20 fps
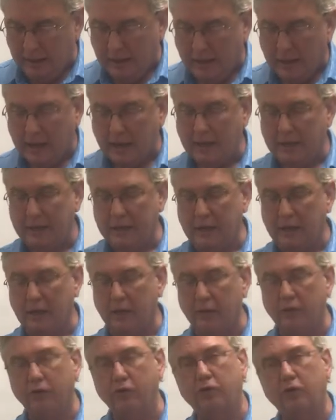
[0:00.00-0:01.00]
And
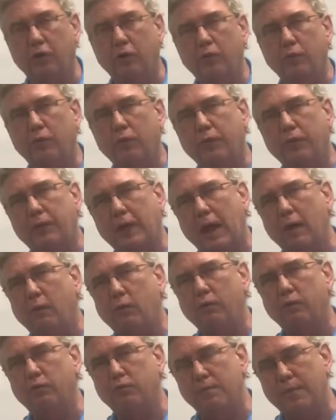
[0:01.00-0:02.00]
so that
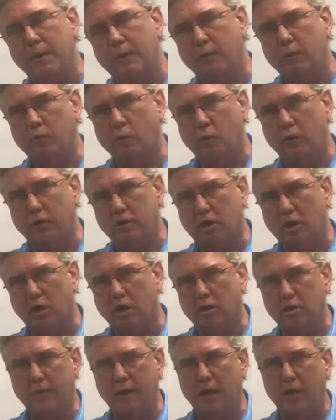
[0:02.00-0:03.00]
was, remember, we
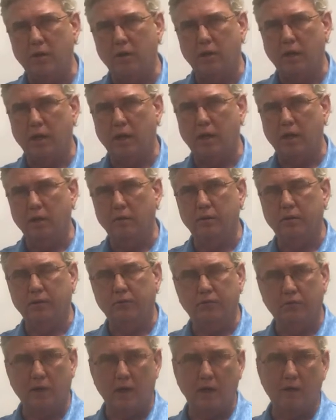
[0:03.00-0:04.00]
talked about
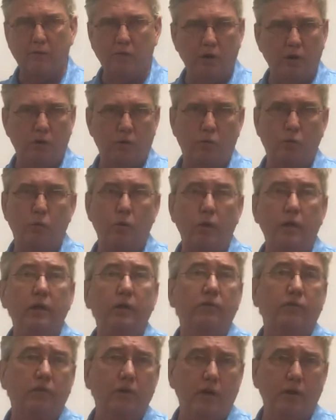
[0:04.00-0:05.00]
discovery or
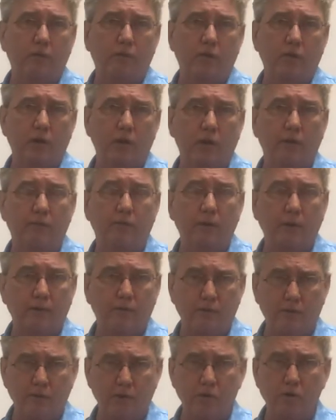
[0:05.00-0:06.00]
rediscovery of
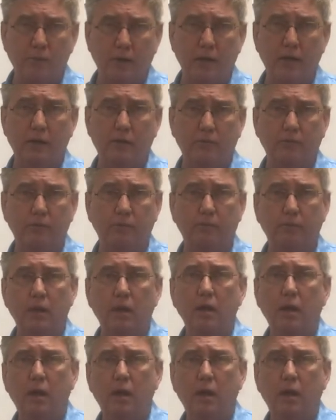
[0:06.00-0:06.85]
humanism,